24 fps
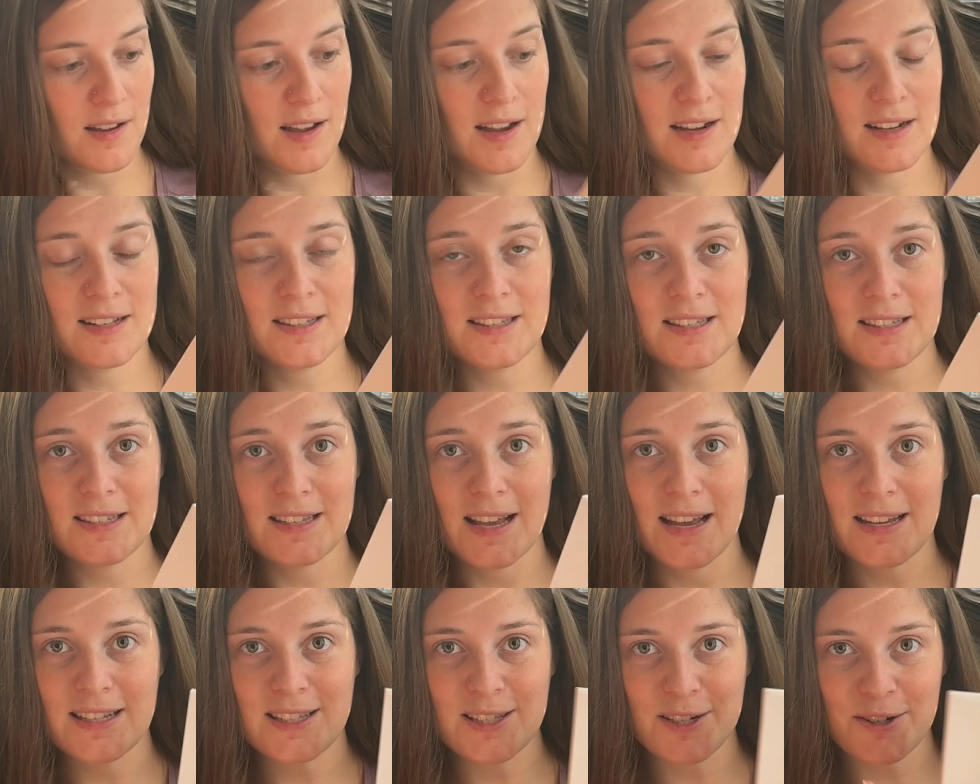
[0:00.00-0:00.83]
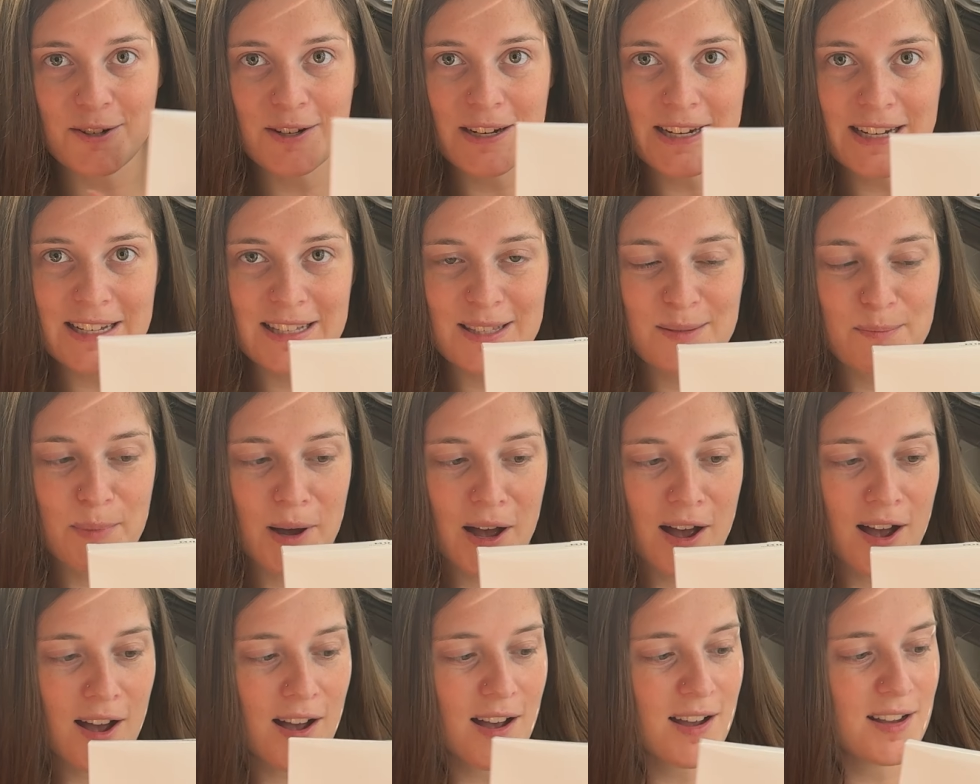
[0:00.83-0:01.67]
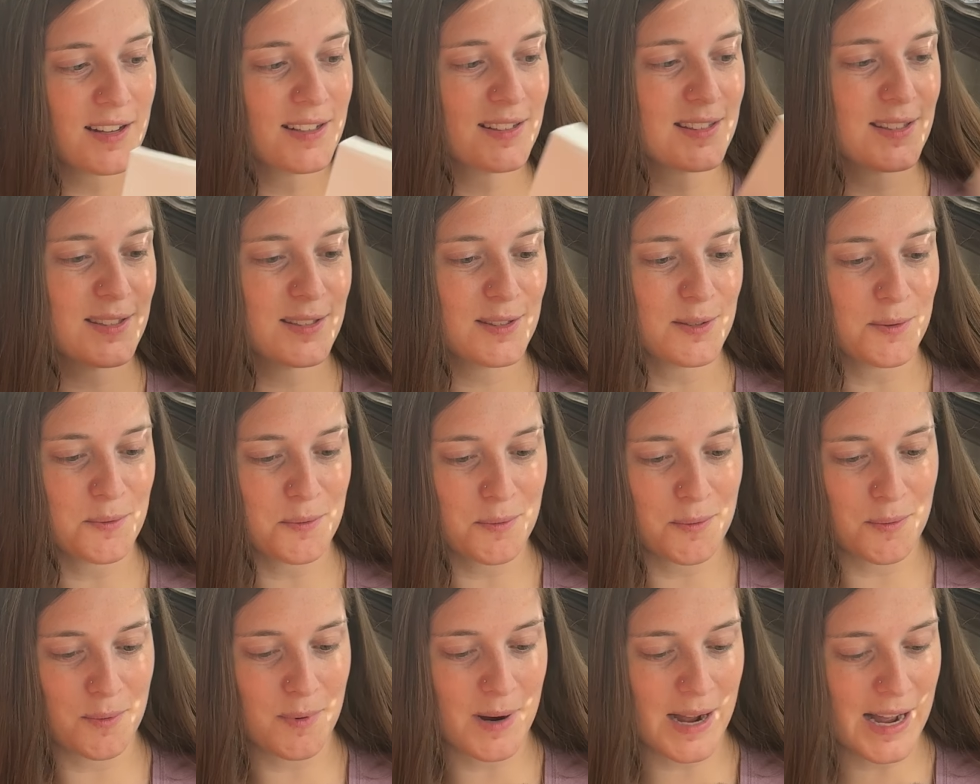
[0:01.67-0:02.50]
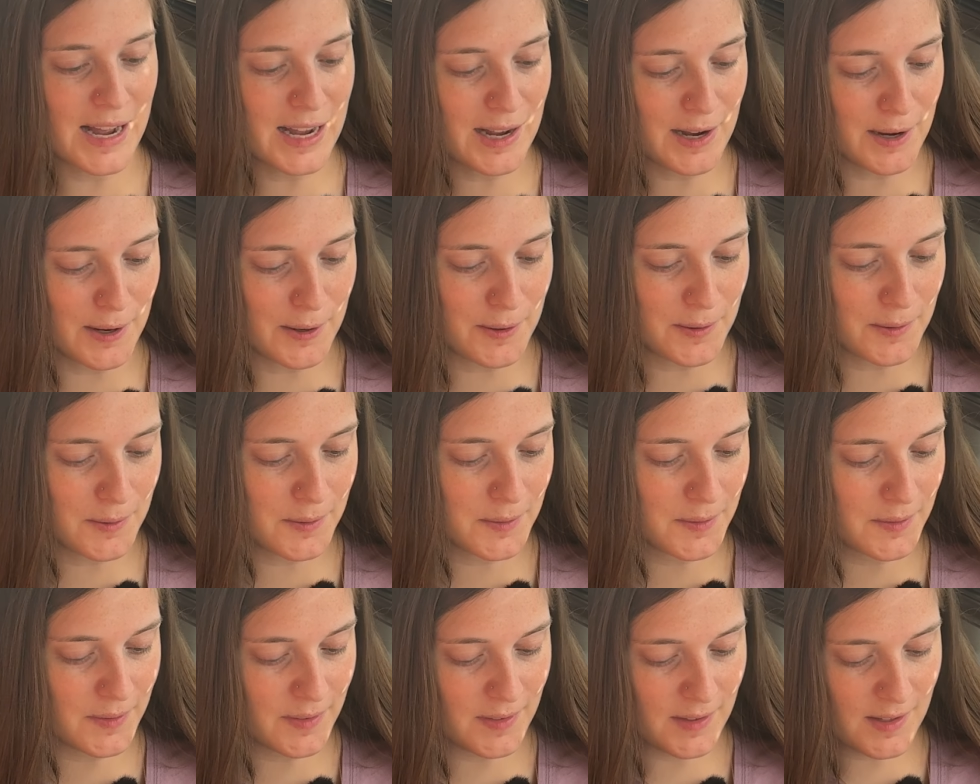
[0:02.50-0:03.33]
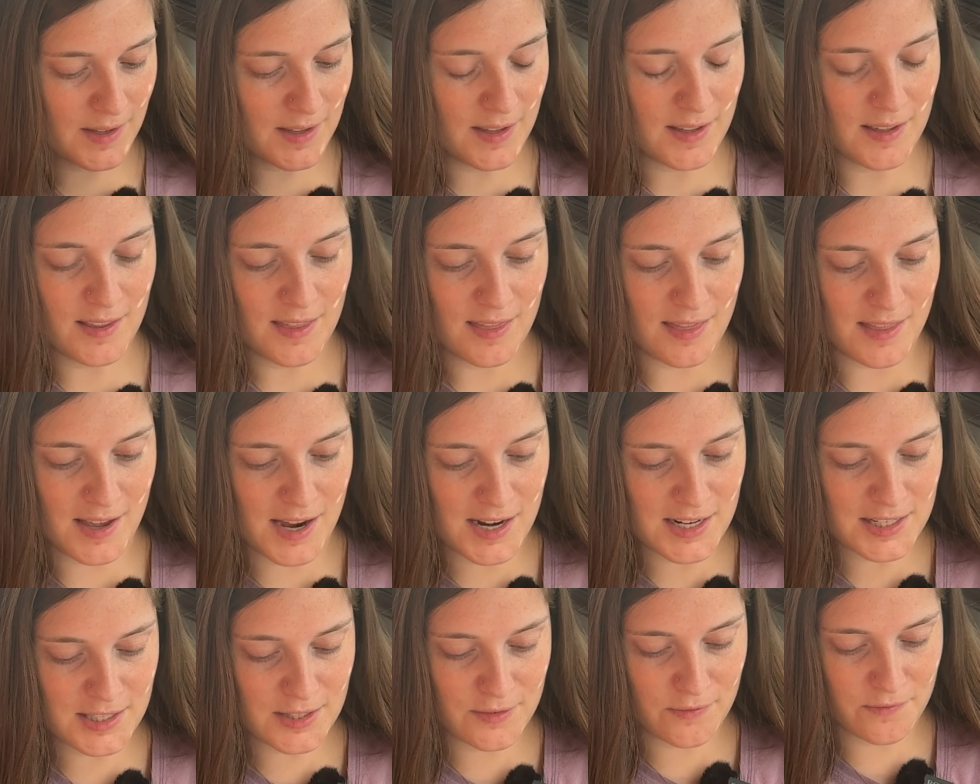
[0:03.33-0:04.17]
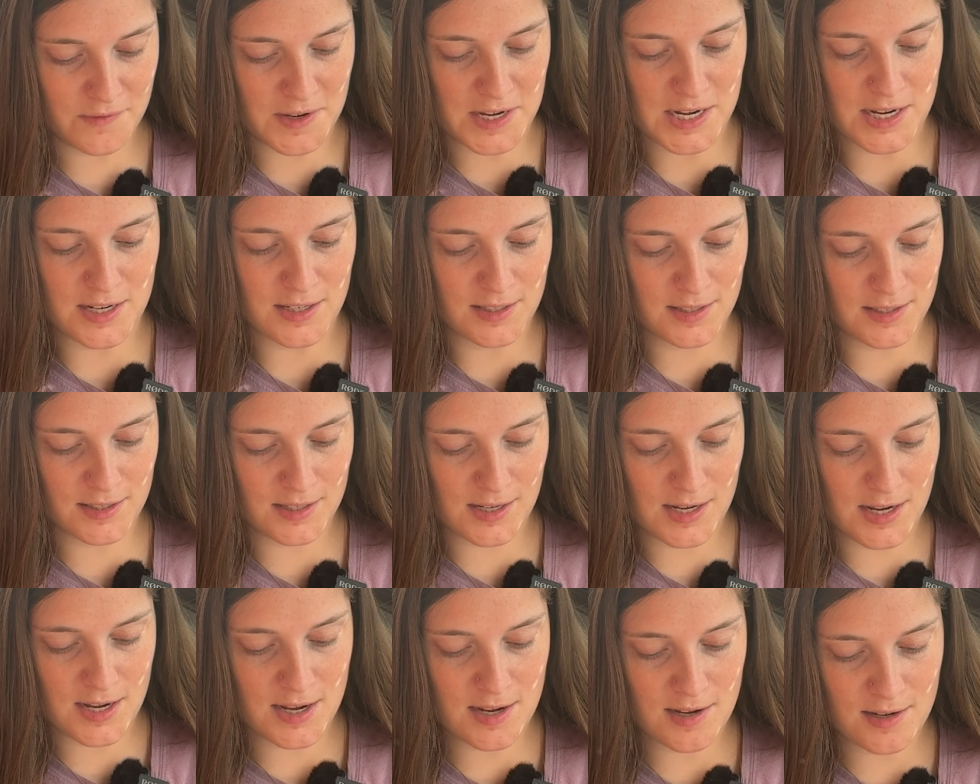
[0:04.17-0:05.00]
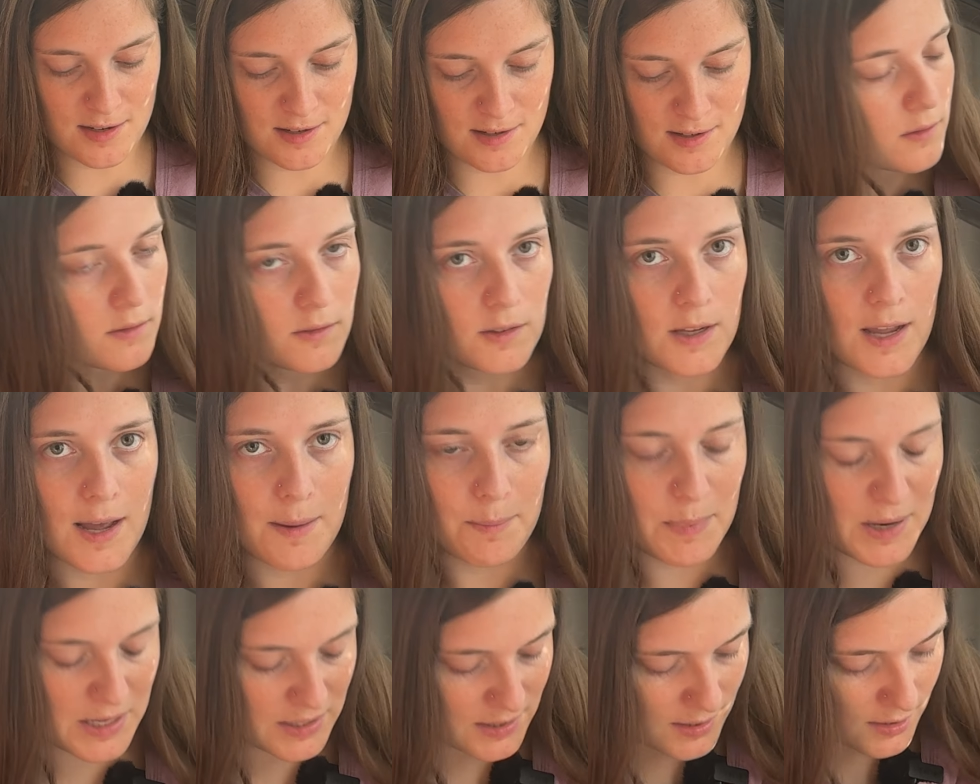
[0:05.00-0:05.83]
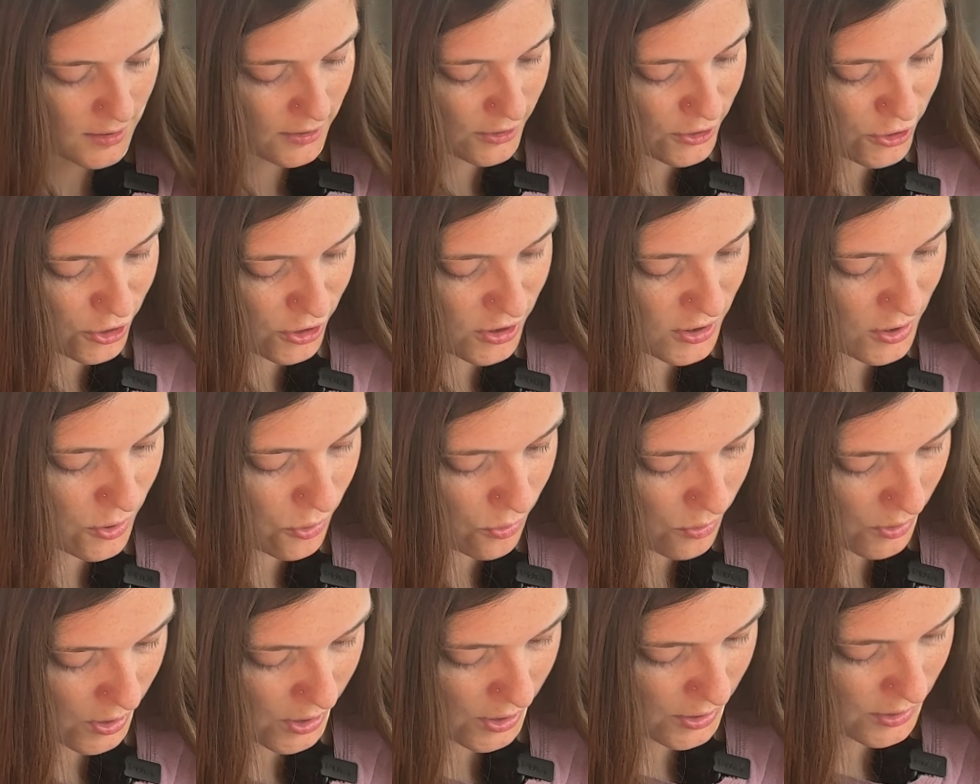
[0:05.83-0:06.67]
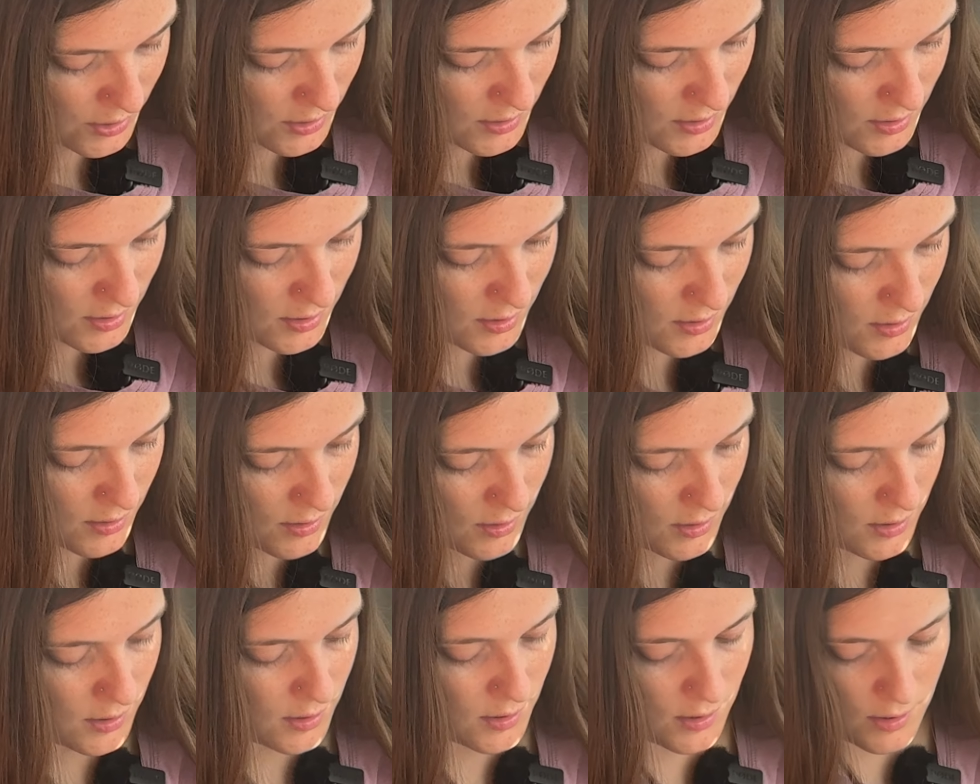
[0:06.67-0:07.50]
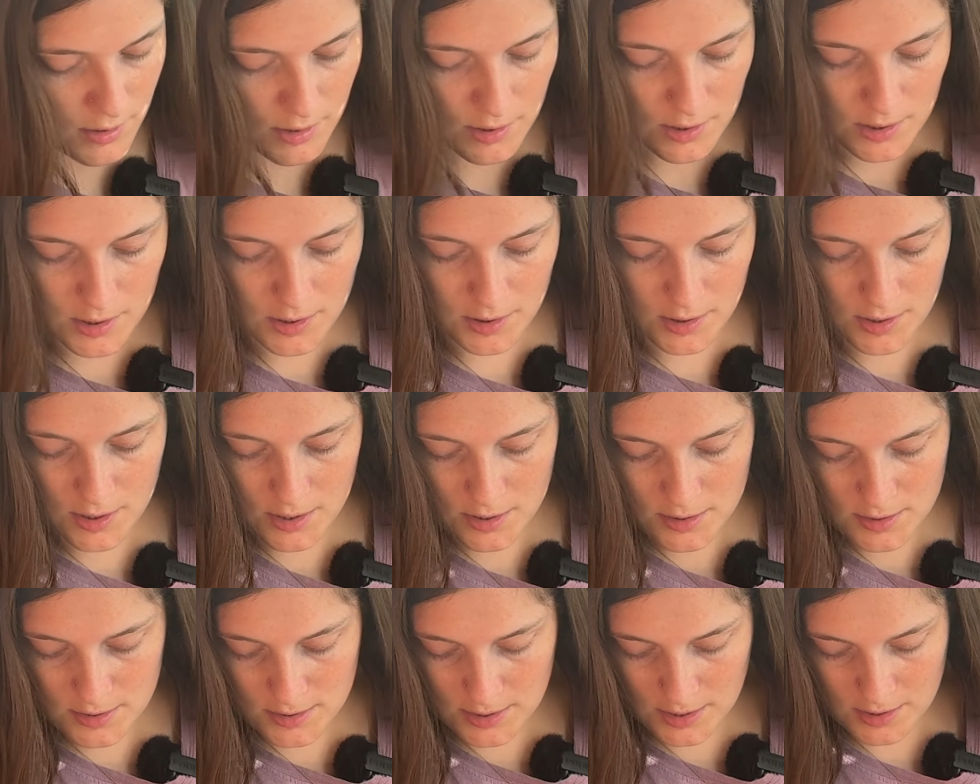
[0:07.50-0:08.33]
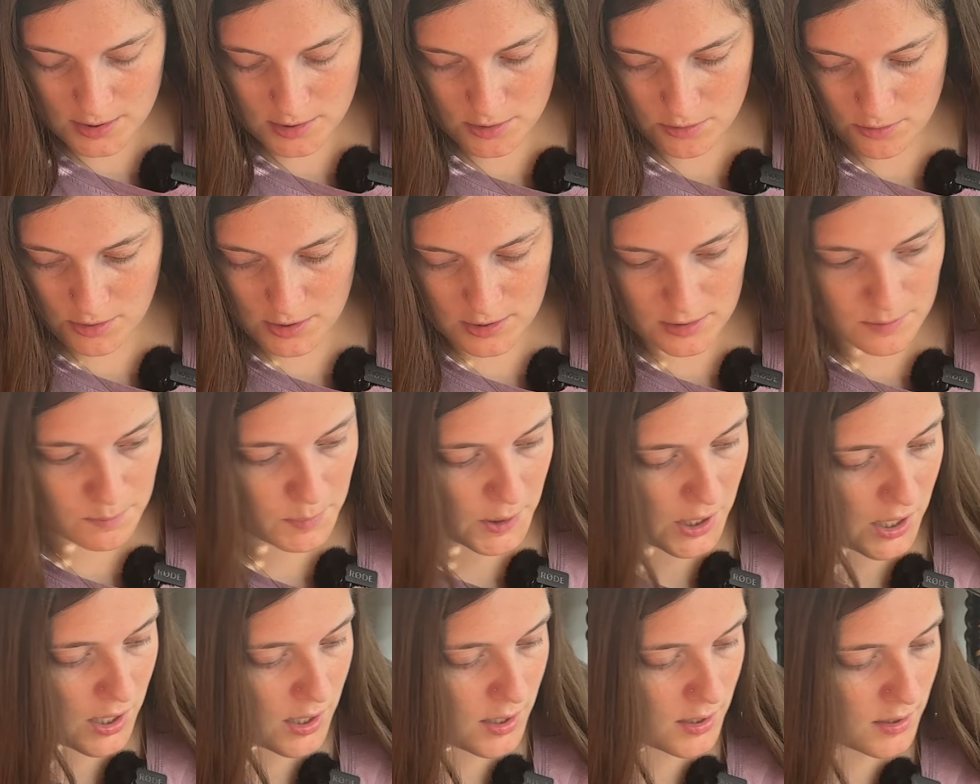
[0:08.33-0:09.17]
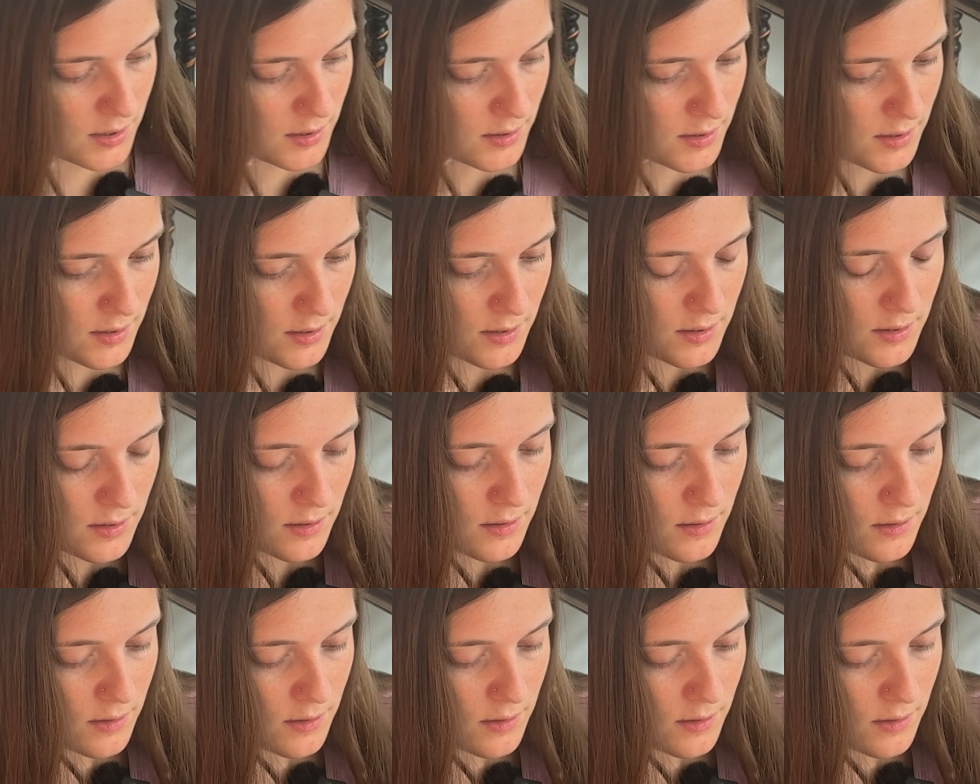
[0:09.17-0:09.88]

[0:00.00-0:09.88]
accessories box. Wow, that's fancy. Yeah, basically just cords in the accessories box.